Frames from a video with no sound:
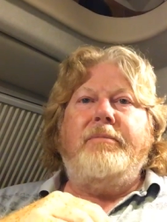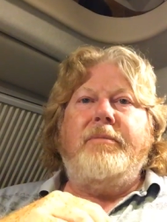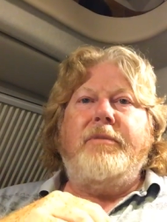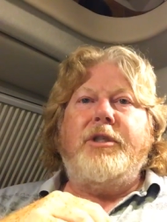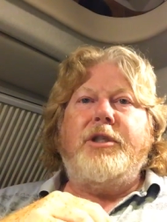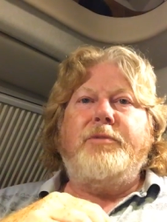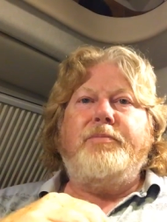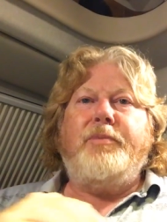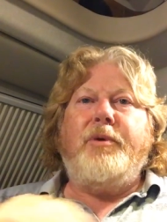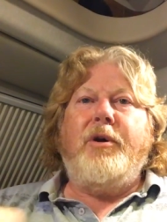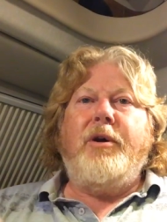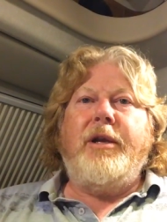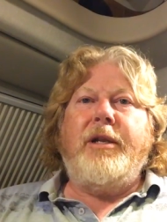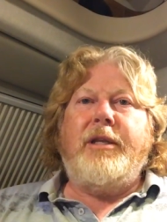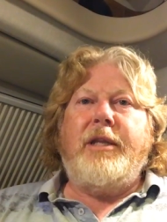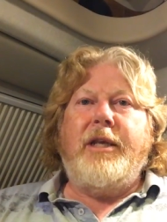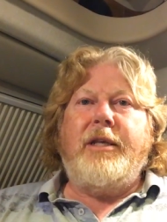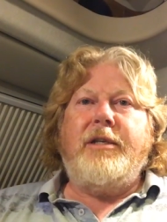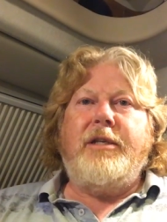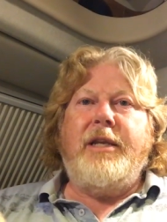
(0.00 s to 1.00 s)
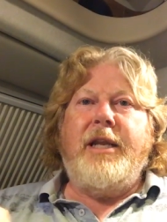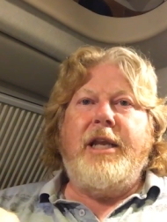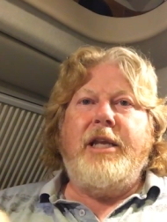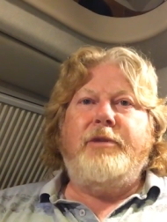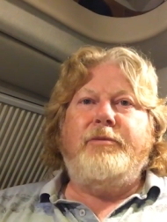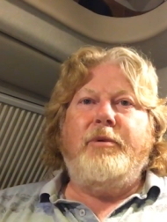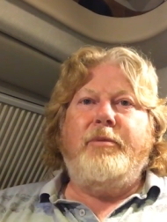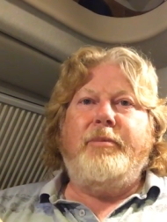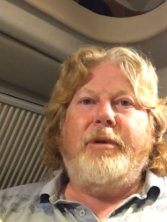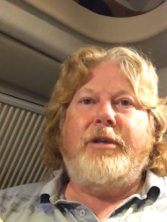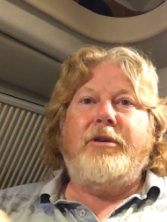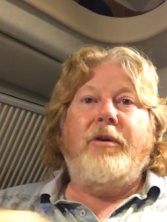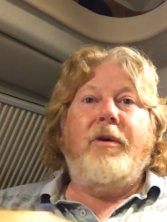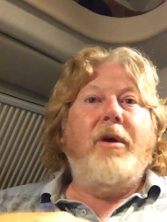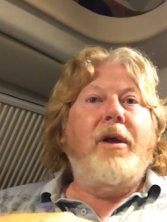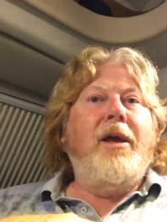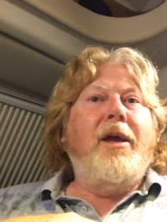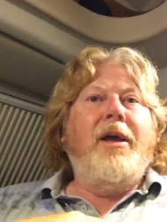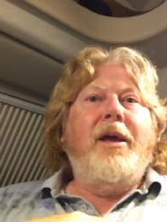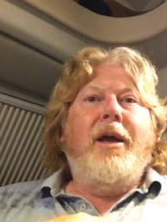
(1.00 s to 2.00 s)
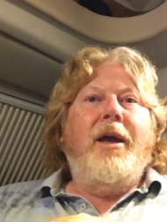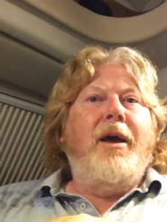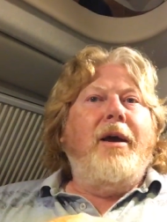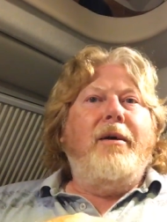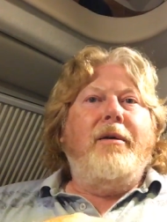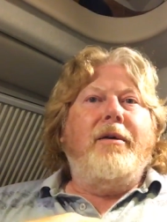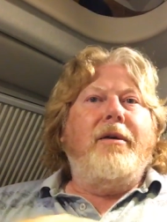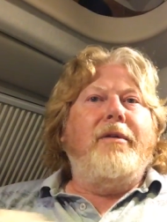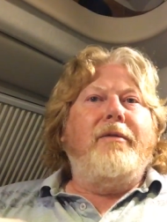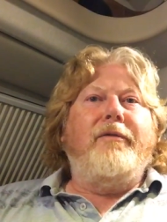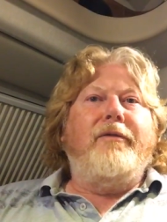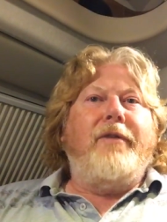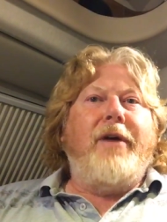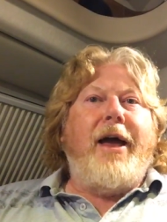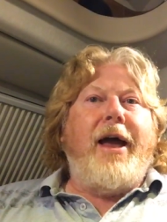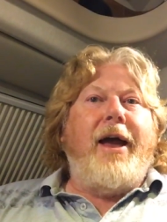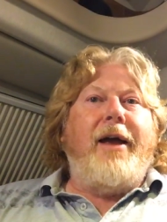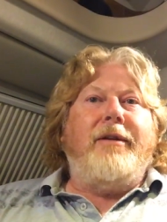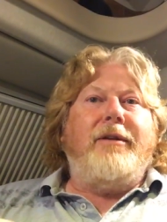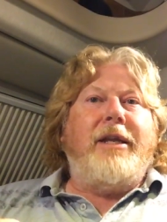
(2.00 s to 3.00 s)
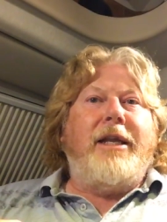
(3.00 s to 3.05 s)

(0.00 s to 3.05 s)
spotted this Niesmann Bischoff van,